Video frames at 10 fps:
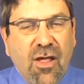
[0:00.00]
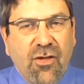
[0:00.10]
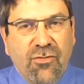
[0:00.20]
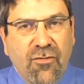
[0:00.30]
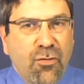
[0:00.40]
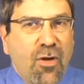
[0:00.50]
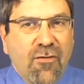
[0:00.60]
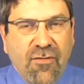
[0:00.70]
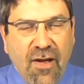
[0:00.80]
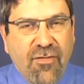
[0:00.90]
So if you have
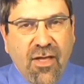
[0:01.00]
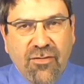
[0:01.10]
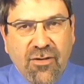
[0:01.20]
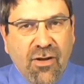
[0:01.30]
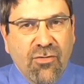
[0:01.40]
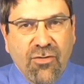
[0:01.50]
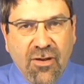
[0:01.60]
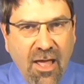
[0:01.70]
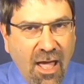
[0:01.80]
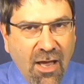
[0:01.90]
$5,000 in
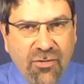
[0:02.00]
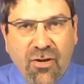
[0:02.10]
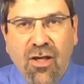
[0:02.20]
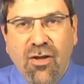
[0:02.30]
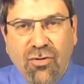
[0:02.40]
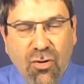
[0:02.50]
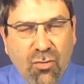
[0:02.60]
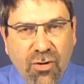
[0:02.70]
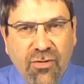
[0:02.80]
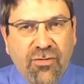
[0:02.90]
cash, no
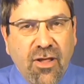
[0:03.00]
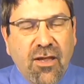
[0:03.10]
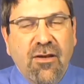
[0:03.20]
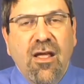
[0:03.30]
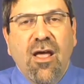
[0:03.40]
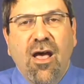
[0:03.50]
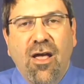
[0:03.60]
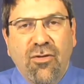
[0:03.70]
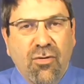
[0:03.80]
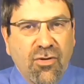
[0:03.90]
real estate, uh,
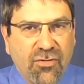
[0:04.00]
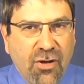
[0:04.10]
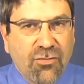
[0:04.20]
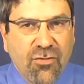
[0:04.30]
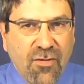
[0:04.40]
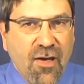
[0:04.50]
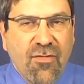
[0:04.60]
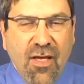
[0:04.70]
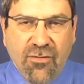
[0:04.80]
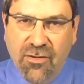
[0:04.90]
you can shelter
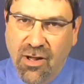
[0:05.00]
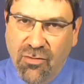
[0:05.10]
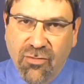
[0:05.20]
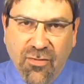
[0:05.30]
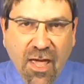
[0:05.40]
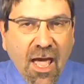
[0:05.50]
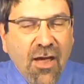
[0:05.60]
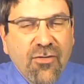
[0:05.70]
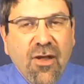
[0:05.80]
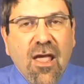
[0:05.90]
$5,000 of
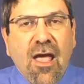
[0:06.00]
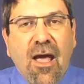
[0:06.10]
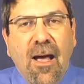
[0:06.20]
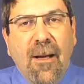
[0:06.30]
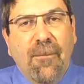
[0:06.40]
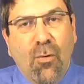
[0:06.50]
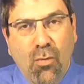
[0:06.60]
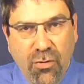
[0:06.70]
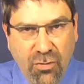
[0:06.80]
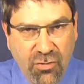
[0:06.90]
cash. Um,
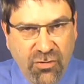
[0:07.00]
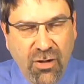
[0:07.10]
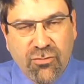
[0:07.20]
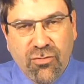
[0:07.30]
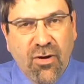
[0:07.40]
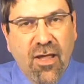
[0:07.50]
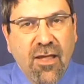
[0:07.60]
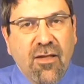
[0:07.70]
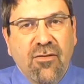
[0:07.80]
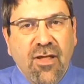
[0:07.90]
or you can shelter
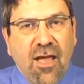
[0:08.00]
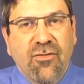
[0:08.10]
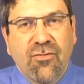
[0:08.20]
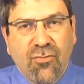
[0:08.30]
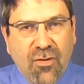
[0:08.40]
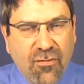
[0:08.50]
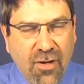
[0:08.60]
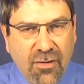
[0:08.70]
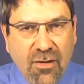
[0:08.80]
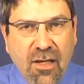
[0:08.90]
a tax
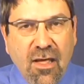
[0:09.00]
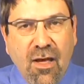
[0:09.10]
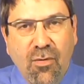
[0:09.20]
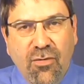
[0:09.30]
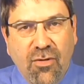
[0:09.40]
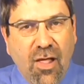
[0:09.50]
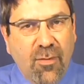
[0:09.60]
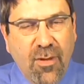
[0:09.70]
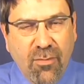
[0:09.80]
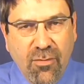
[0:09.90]
refund, which a lot of
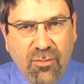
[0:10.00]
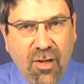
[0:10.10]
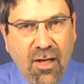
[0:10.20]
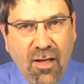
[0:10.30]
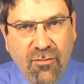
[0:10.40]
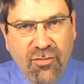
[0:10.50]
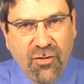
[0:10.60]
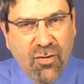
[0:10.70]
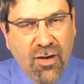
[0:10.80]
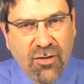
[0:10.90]
people uh, obviously
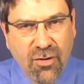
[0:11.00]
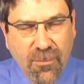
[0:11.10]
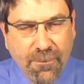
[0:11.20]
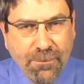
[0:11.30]
try to do.